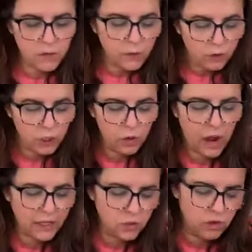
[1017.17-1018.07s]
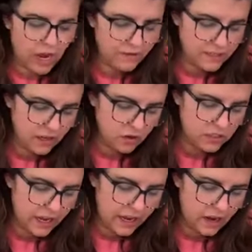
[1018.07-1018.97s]
So if you're new, I do live
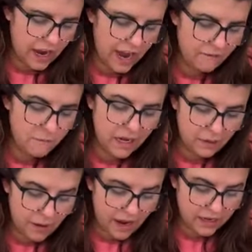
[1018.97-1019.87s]
sales and I have mini